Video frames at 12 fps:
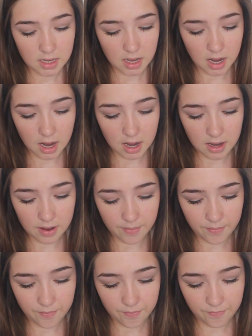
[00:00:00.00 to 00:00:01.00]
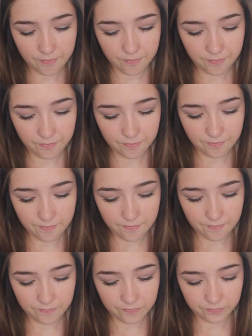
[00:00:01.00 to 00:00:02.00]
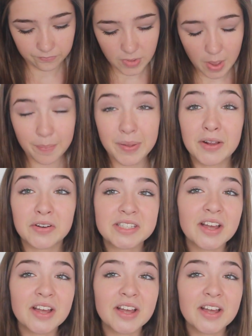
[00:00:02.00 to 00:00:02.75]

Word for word: Um, and Pierce,